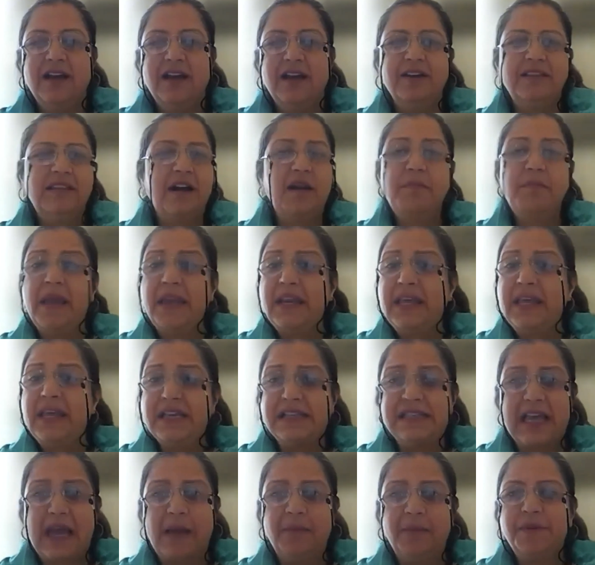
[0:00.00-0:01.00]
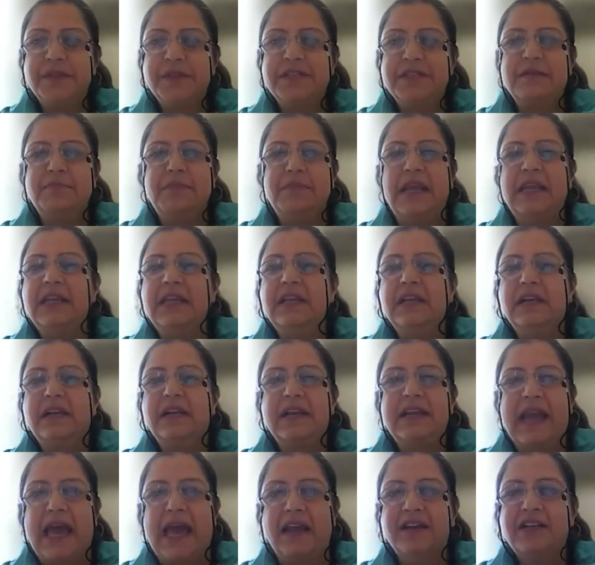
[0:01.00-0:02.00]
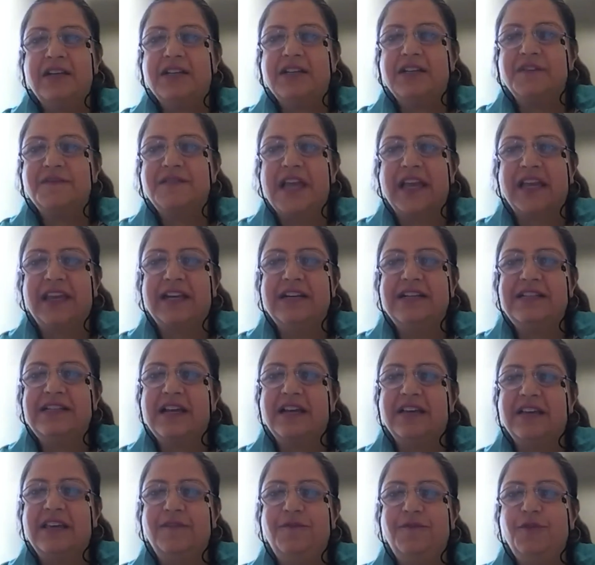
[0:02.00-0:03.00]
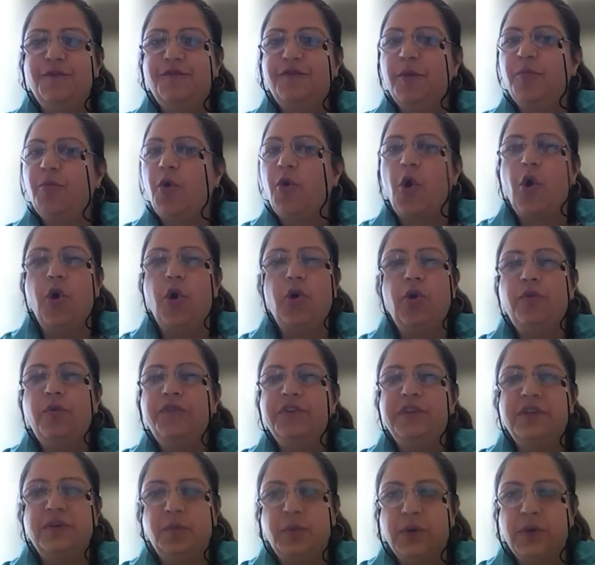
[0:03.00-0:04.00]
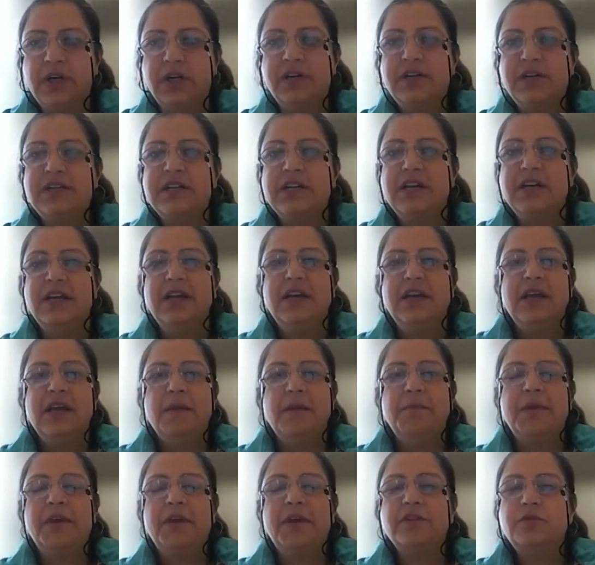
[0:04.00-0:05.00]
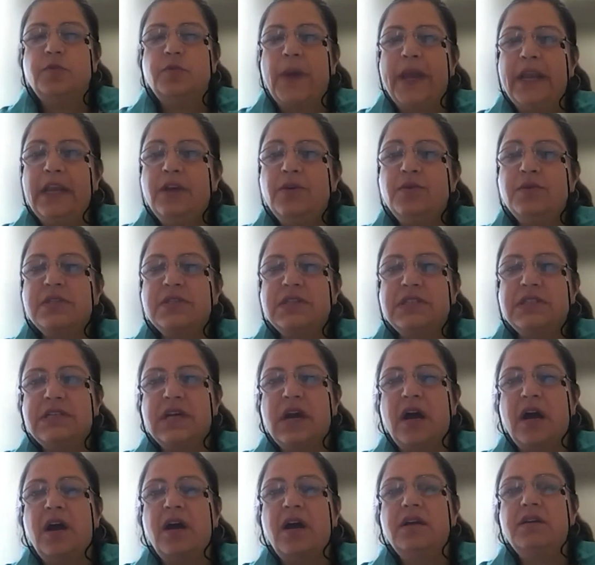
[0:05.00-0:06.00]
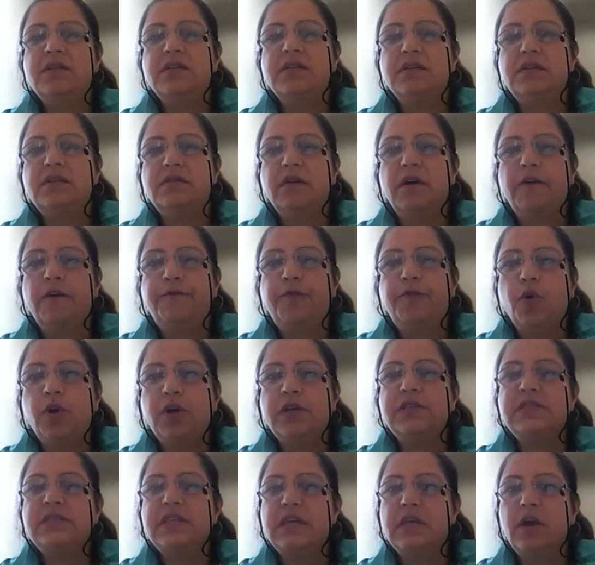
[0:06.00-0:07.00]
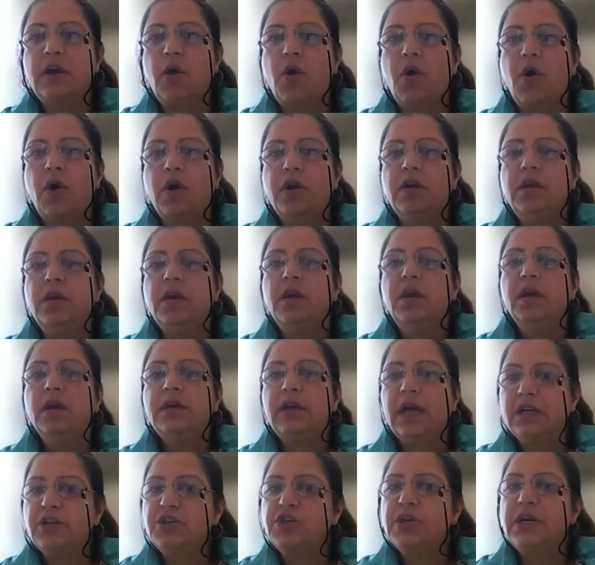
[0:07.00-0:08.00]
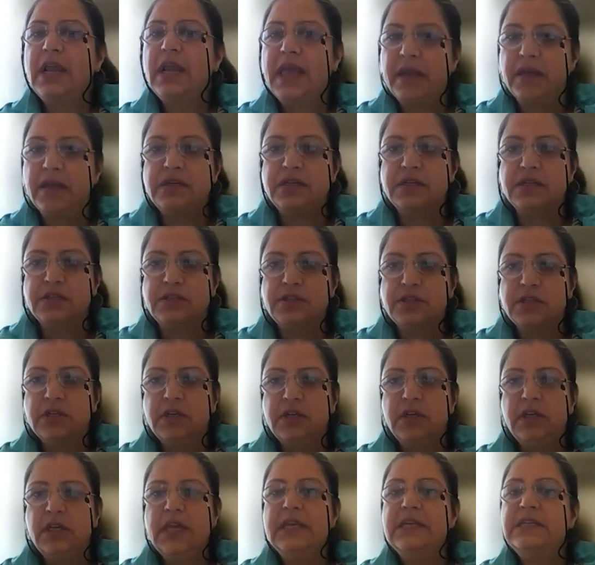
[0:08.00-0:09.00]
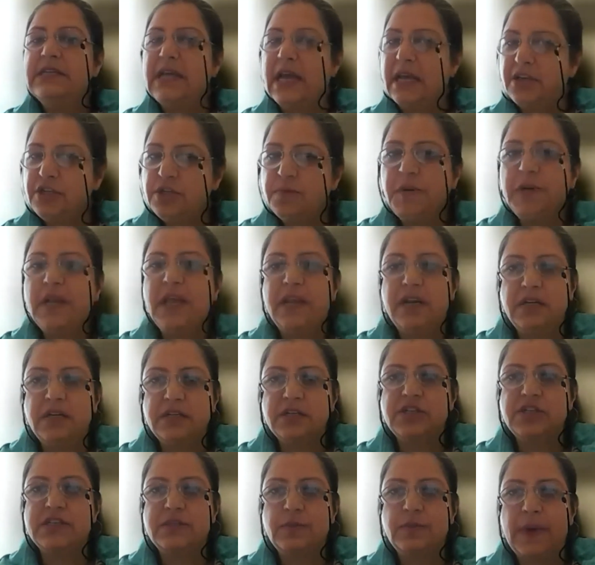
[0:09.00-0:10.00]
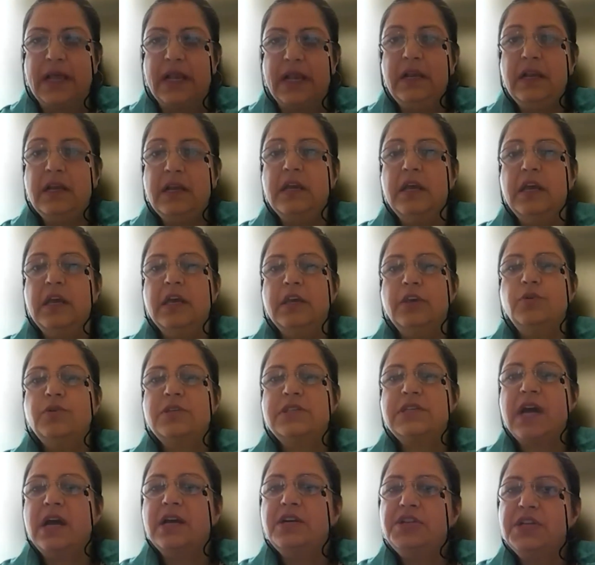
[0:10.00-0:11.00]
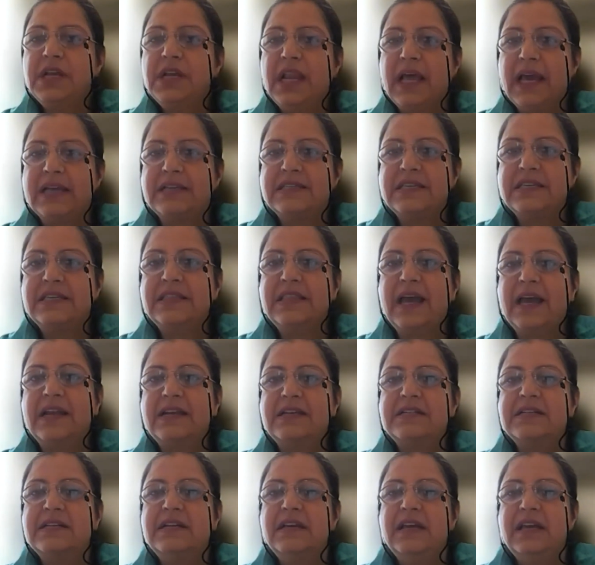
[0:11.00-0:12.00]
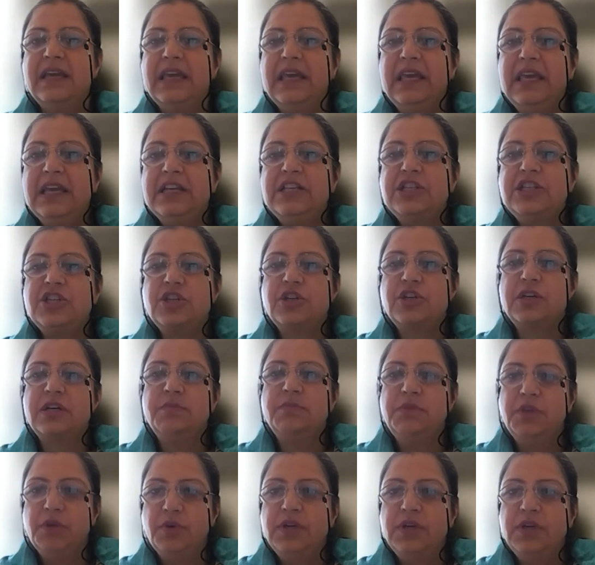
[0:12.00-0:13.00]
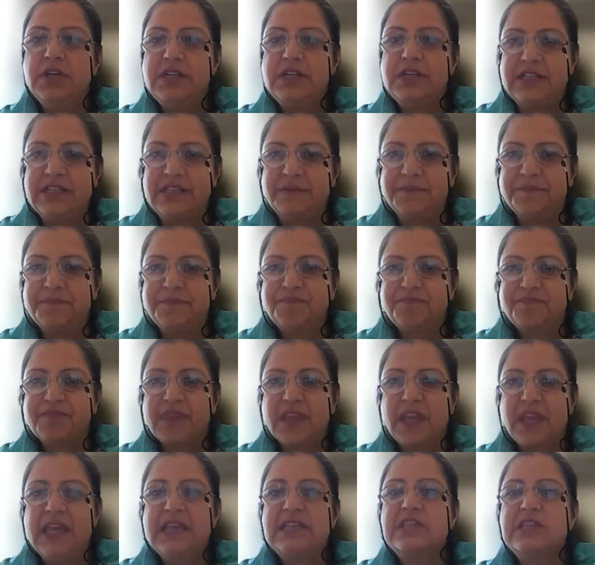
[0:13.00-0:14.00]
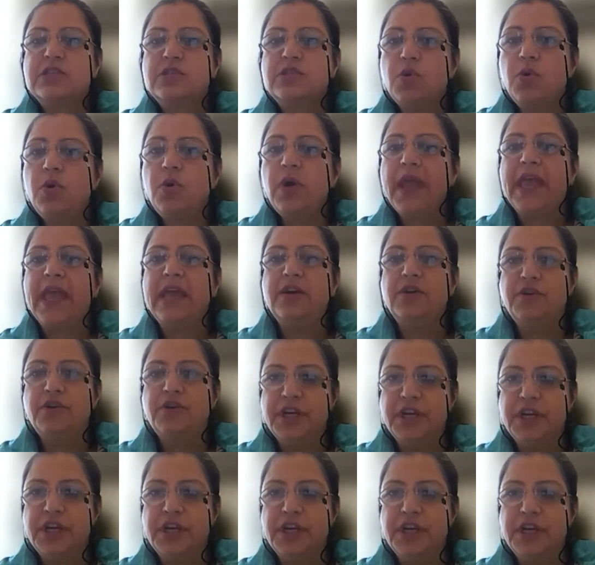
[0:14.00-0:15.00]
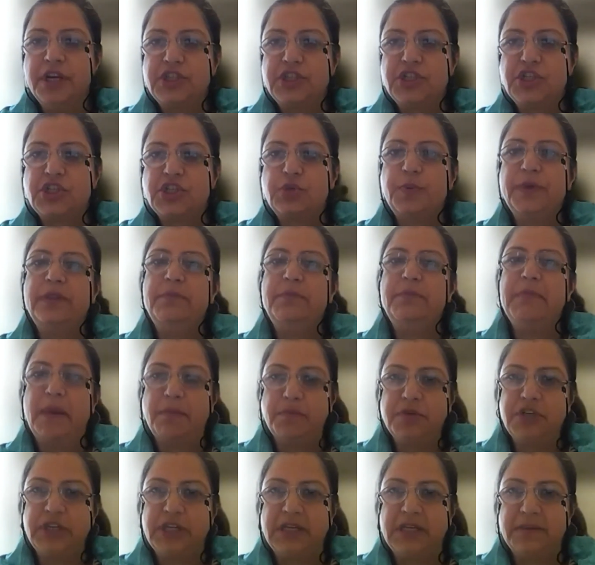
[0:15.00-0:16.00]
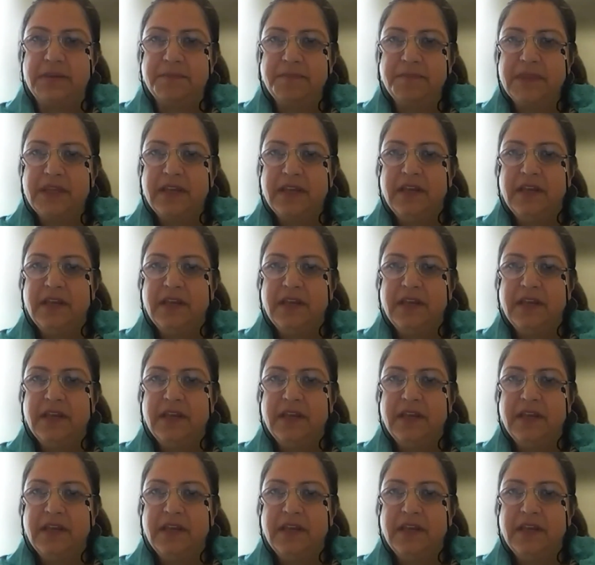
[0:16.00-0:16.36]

There are many examples and many little narratives I can give you from all over the world, because when you start focusing on cultural heritage, intangible heritage as well, you start realizing that each community is so enriched with memory.